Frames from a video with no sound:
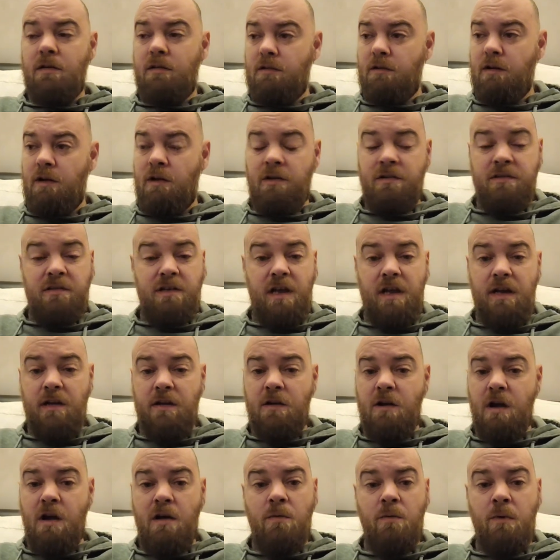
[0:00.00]
like I said, I
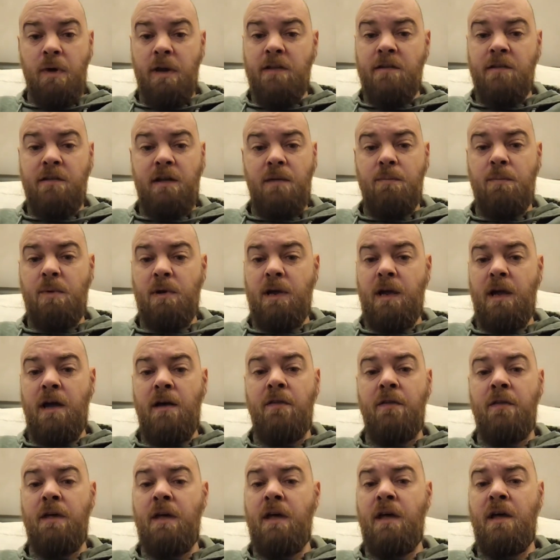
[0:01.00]
can't wait to get back
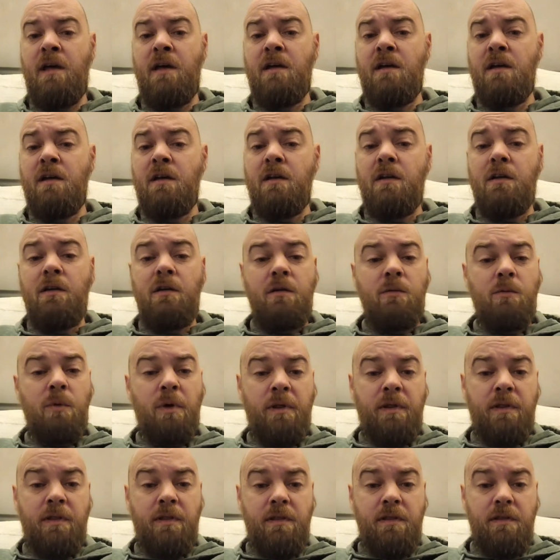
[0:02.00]
out there
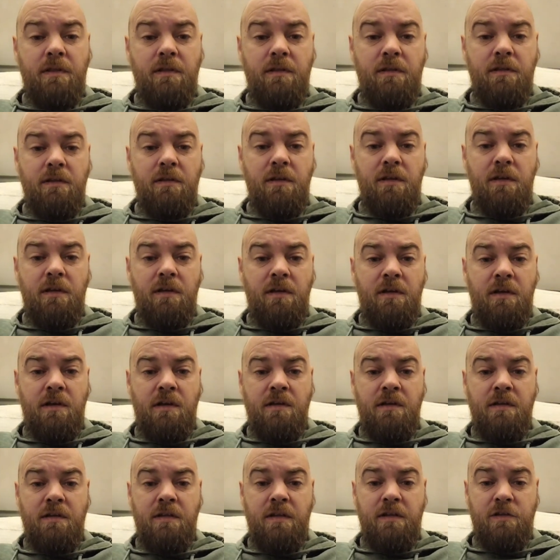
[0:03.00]
with
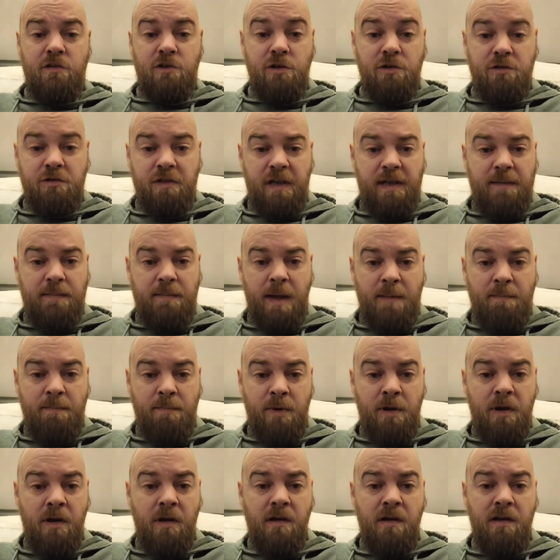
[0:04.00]
uh, this new team
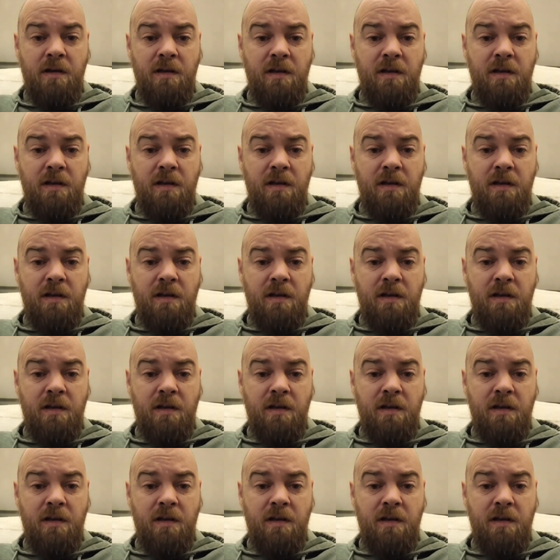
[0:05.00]
member.